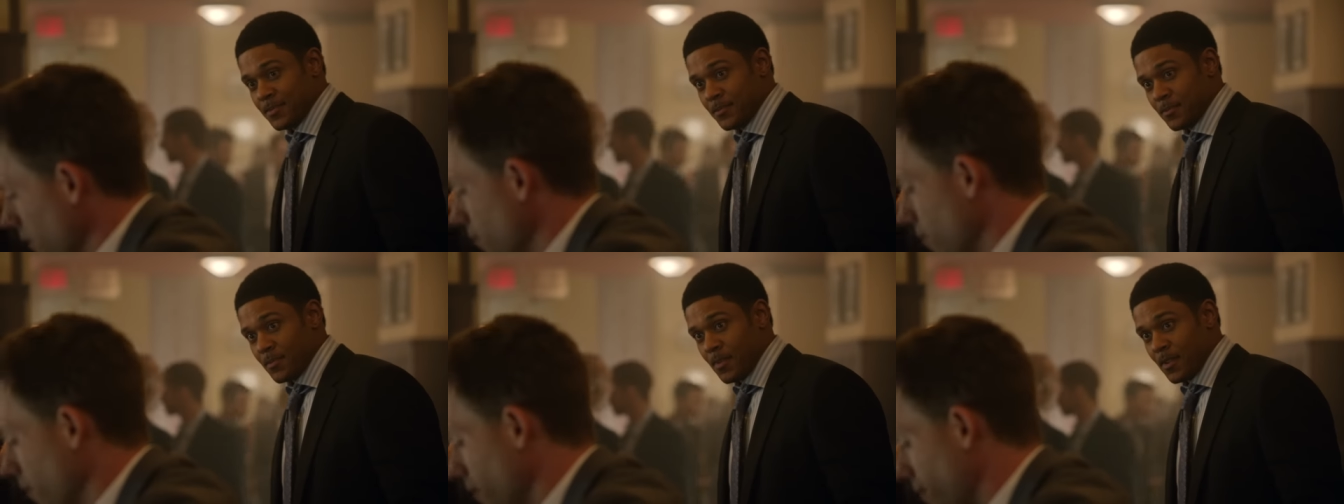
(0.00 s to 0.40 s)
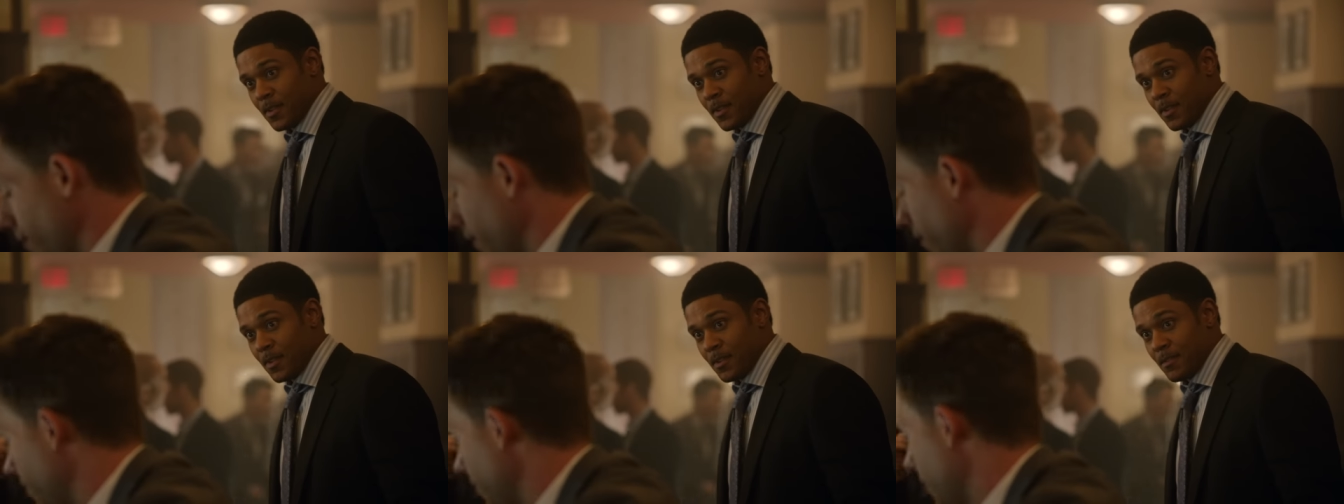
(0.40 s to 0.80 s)
you here to
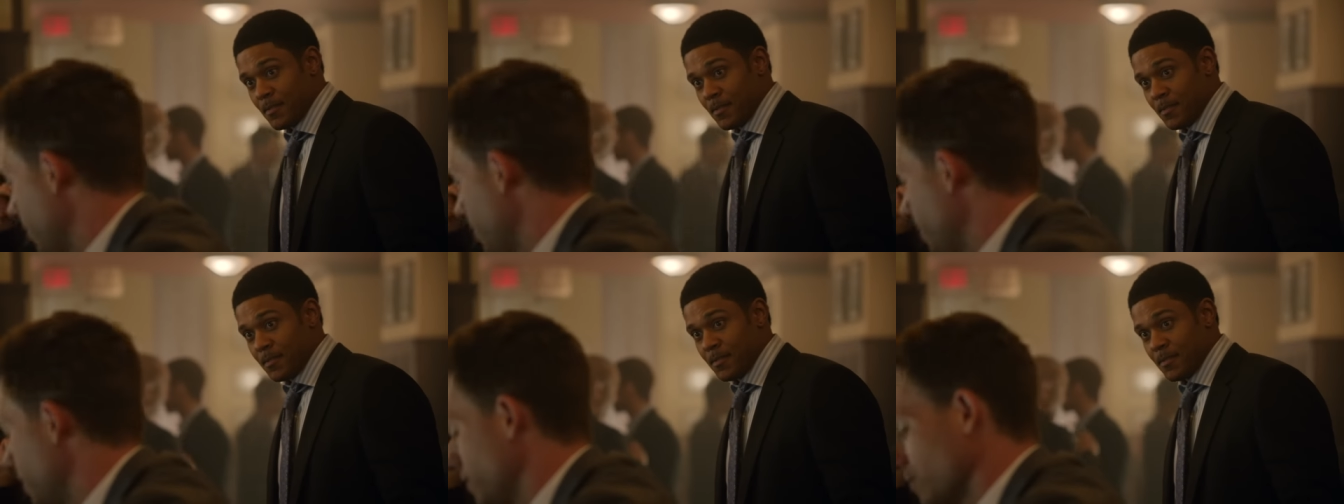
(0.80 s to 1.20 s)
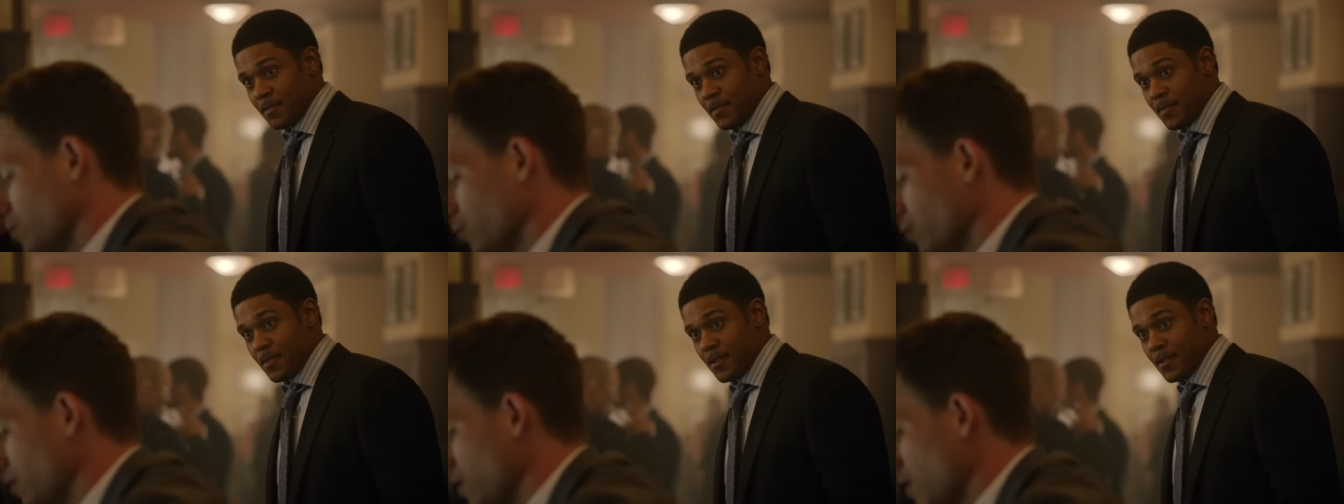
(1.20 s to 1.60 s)
pick a fight with me? Because
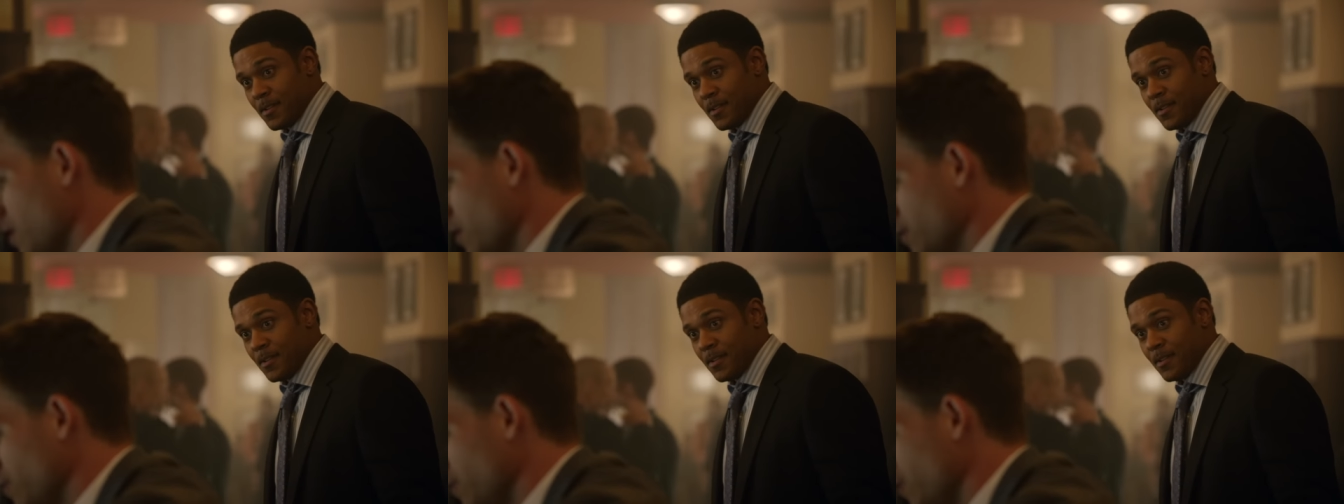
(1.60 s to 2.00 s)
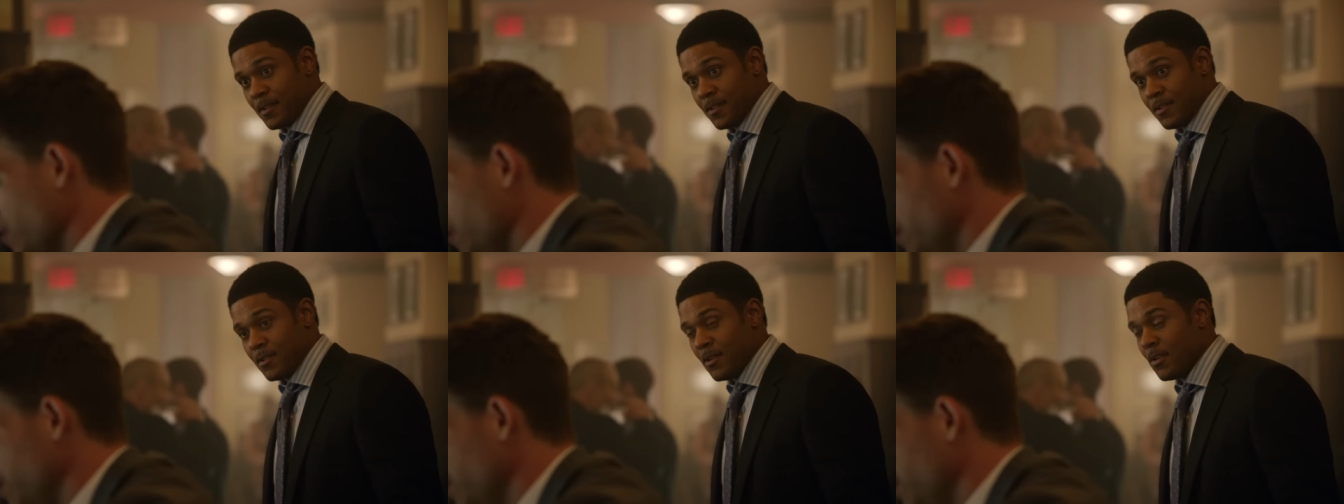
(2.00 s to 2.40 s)
I'm really not in the
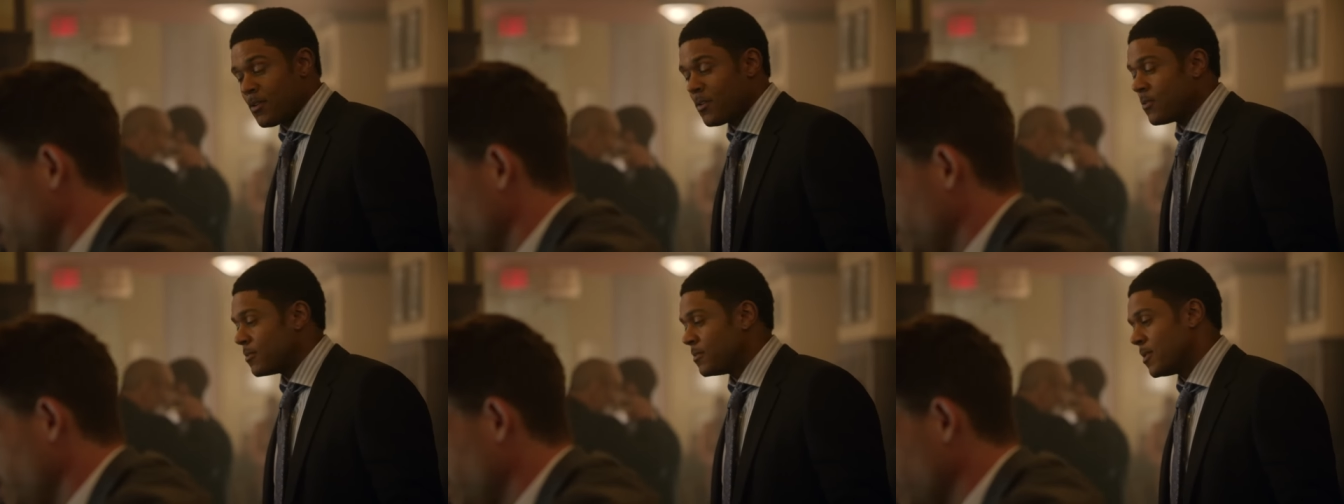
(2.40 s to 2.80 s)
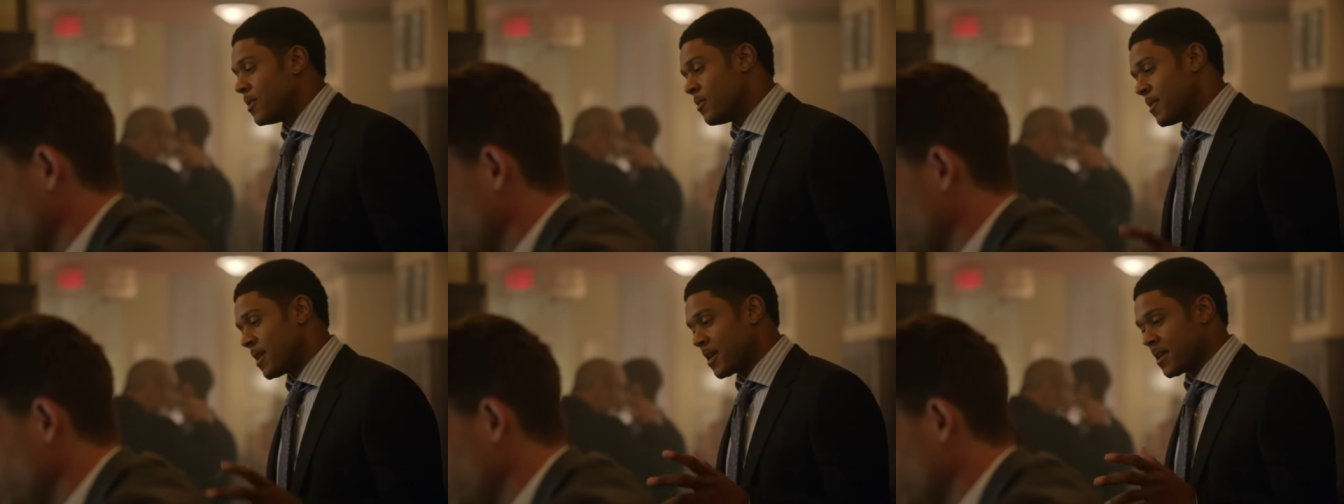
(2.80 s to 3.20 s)
mood. No,
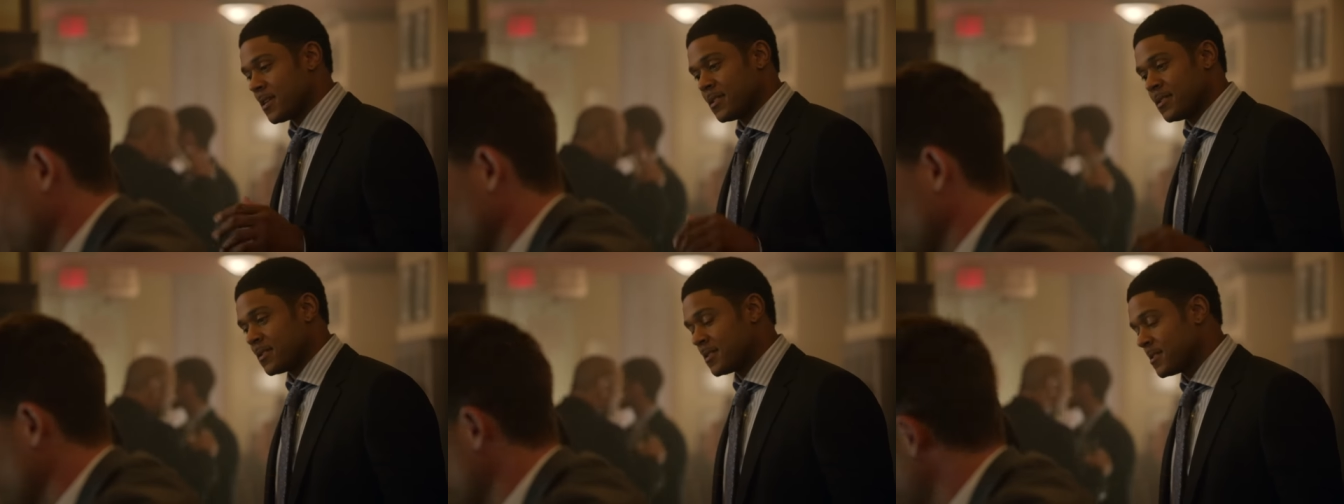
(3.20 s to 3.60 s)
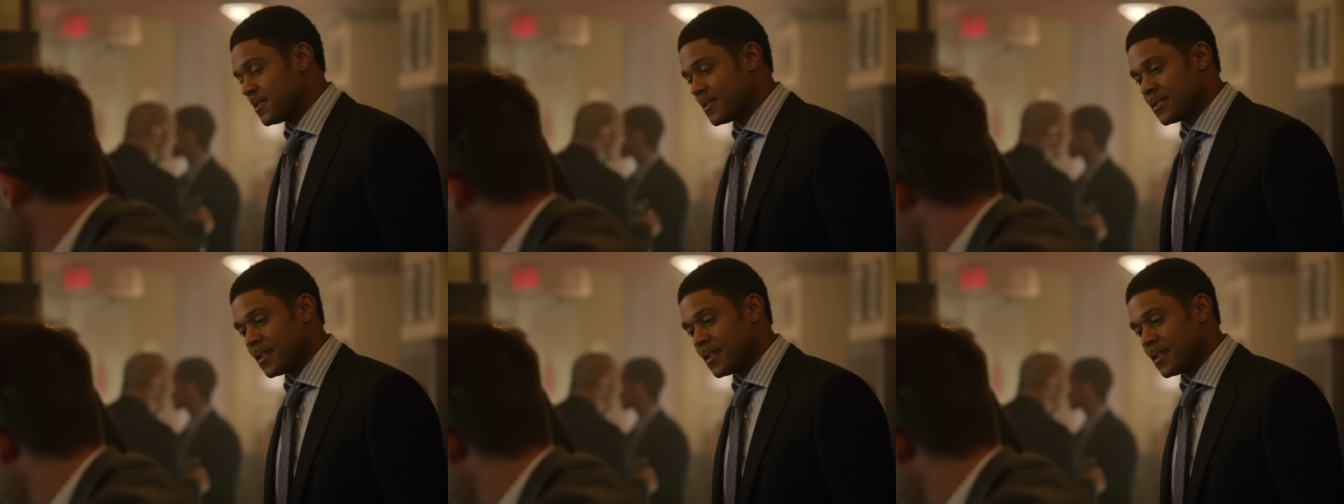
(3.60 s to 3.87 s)
no, Mike, it's,